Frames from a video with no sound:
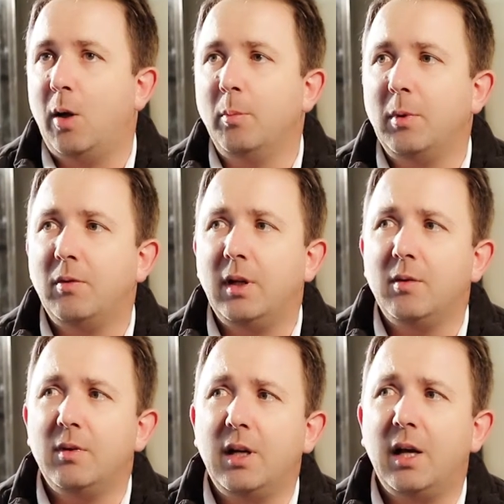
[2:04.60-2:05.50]
album at the
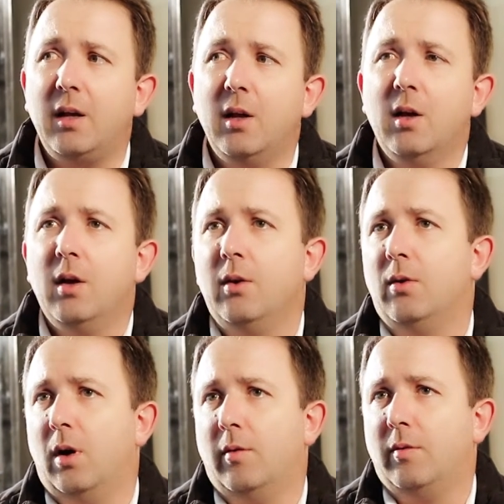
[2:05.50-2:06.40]
end of the day,
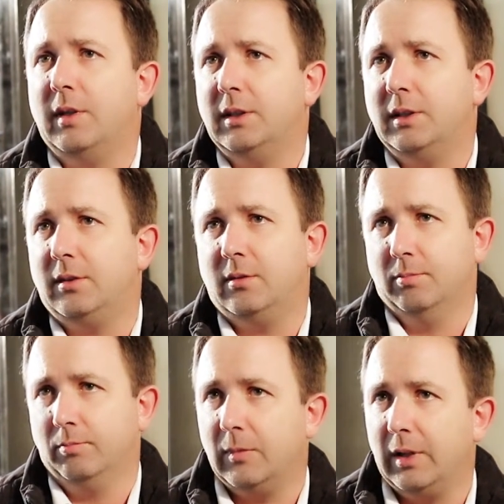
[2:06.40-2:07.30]
rather than just
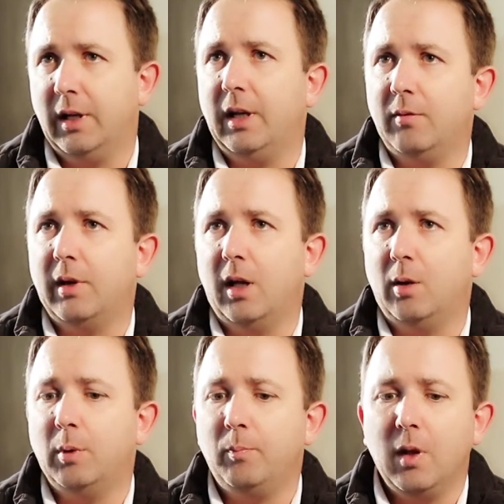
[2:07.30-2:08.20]
getting the
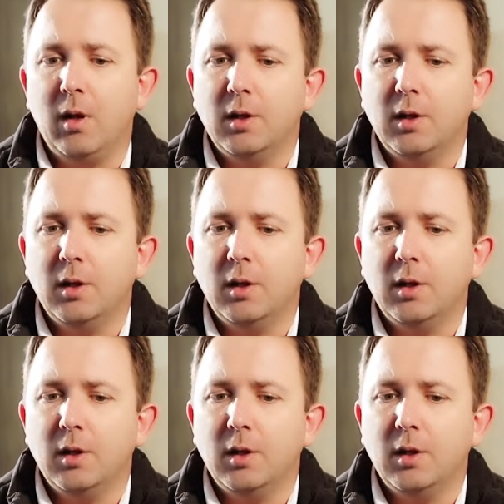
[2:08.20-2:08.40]
album.